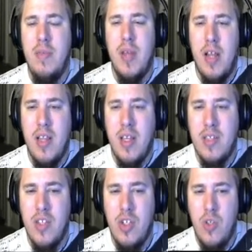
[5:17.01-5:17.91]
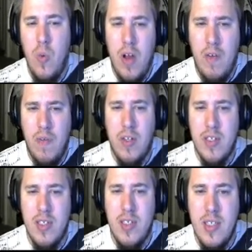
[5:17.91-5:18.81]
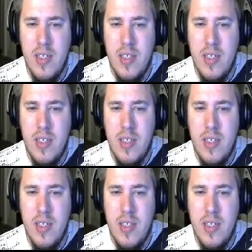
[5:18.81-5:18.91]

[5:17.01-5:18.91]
and I think it's going to do well for us this season.